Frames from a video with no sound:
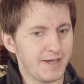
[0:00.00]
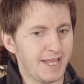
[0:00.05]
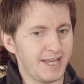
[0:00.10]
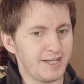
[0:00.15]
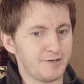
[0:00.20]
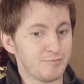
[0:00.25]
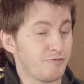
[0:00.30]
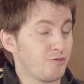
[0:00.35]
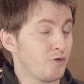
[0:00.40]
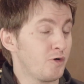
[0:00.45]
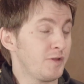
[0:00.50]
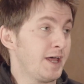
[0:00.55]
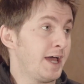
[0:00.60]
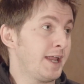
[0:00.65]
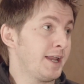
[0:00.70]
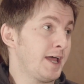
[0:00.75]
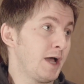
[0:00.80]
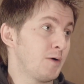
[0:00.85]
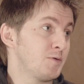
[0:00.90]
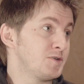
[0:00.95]
and before
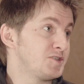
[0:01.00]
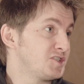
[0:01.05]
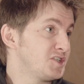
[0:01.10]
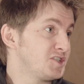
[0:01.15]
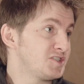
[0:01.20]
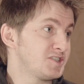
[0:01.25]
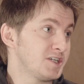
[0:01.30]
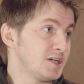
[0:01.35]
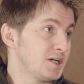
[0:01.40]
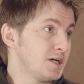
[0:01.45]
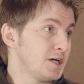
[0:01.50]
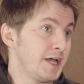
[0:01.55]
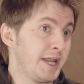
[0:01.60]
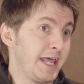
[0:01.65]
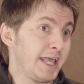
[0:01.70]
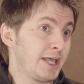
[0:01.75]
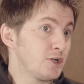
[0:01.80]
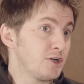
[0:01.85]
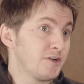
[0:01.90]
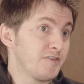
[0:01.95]
that, I was just an
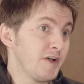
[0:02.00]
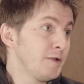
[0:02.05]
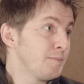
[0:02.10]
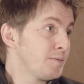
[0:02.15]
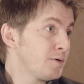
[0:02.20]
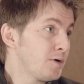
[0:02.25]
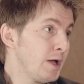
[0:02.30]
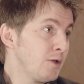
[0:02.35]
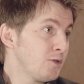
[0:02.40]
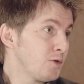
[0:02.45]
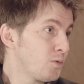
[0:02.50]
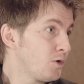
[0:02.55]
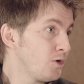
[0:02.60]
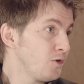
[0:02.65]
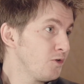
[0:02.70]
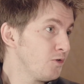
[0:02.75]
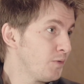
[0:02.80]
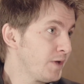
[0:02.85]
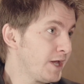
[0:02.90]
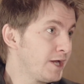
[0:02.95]
Angular developer out in the
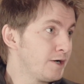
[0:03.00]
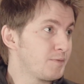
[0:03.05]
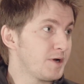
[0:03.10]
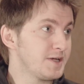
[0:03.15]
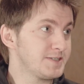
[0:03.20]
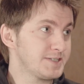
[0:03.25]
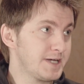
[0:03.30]
world doing enterprise